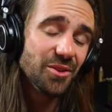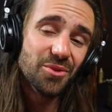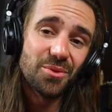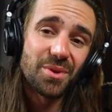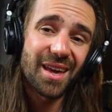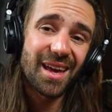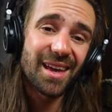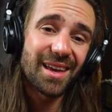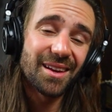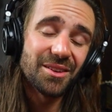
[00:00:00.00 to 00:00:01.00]
You
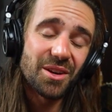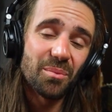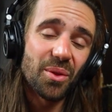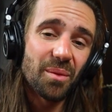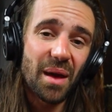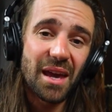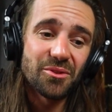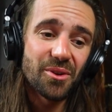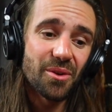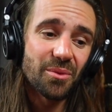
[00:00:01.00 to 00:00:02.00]
can jump on the
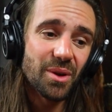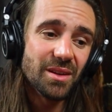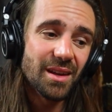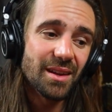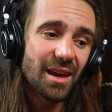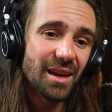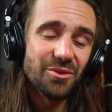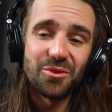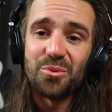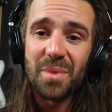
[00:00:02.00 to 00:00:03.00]
Patreon. We did a
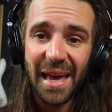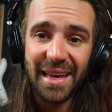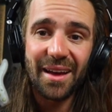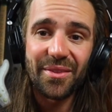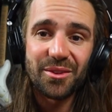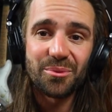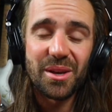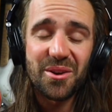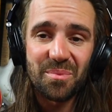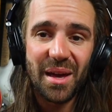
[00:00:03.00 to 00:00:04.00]
Zoom hangout this
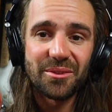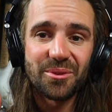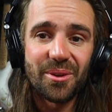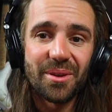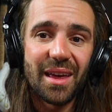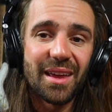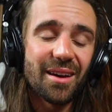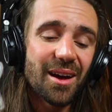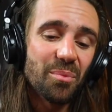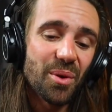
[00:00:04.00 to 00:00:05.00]
week on Patreon, and
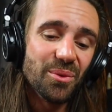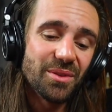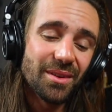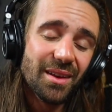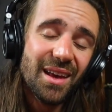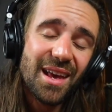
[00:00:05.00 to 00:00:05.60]
I posted